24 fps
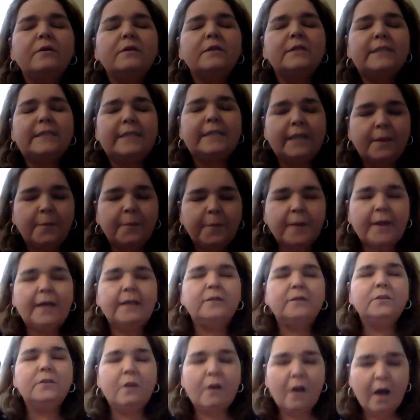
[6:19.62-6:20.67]
deep
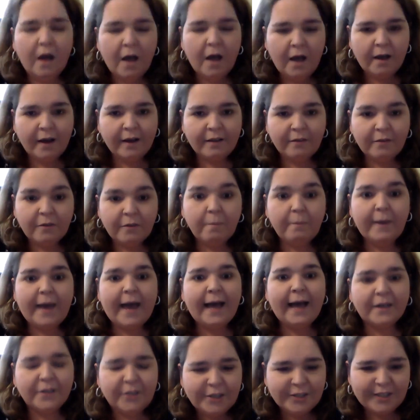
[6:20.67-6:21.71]
and long the
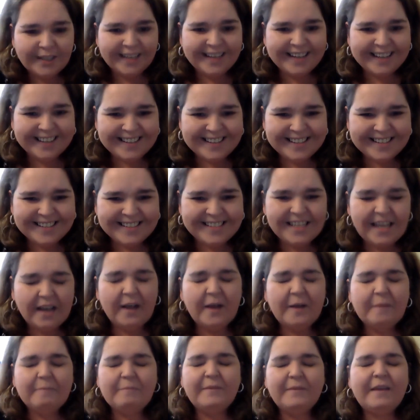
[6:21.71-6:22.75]
battle is.
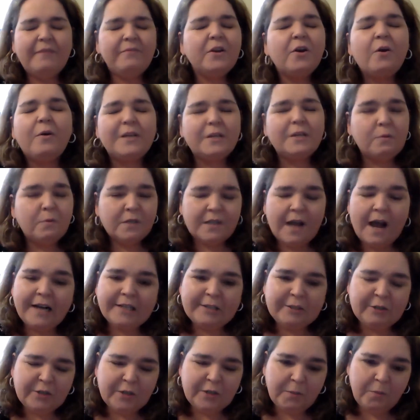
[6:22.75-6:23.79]
Even going to a
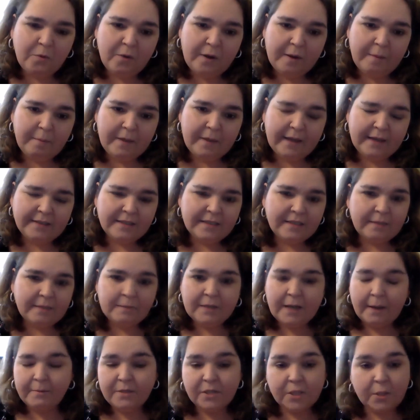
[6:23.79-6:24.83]
doctor's appointment,
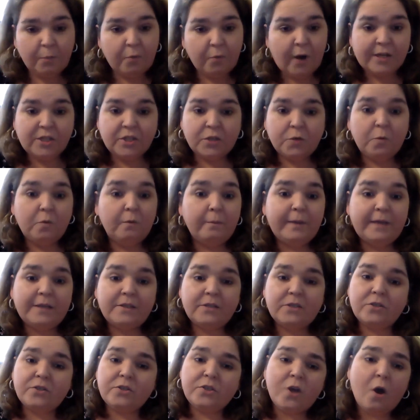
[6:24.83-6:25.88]
sometimes the pressure will be
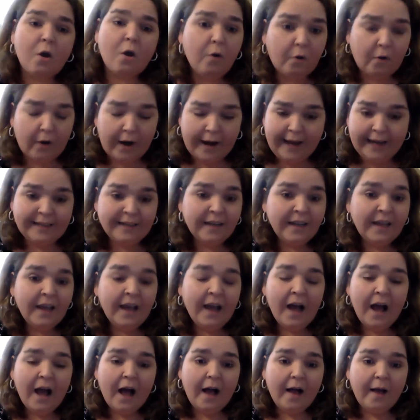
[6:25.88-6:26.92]
so great
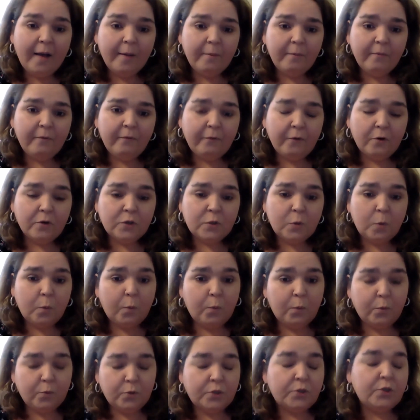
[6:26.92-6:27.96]

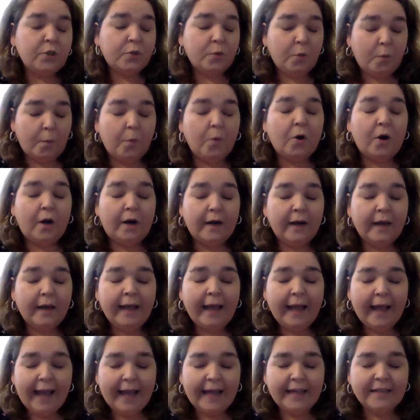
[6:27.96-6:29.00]
to abort.
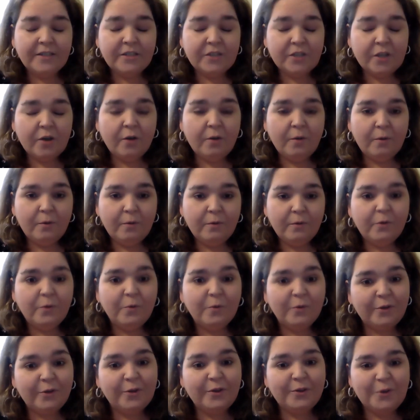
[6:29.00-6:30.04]
And so
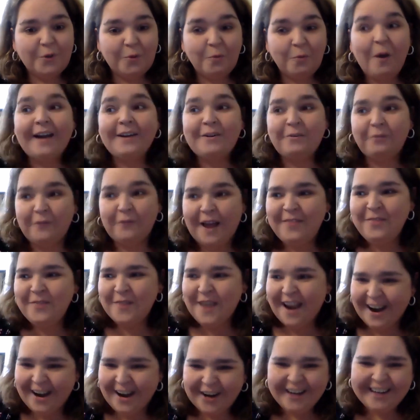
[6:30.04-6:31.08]
you want a friend
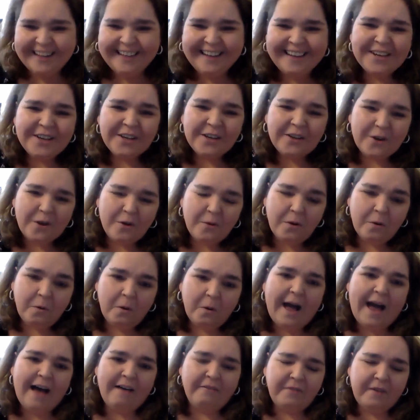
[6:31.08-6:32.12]
there, you know, who will
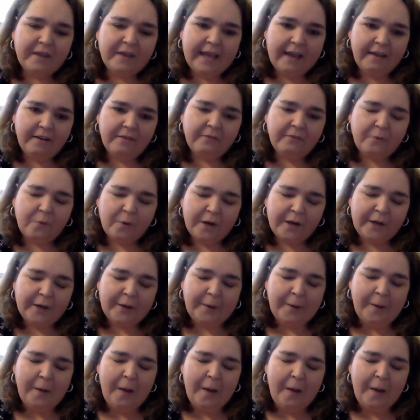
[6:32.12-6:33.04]
advocate for you.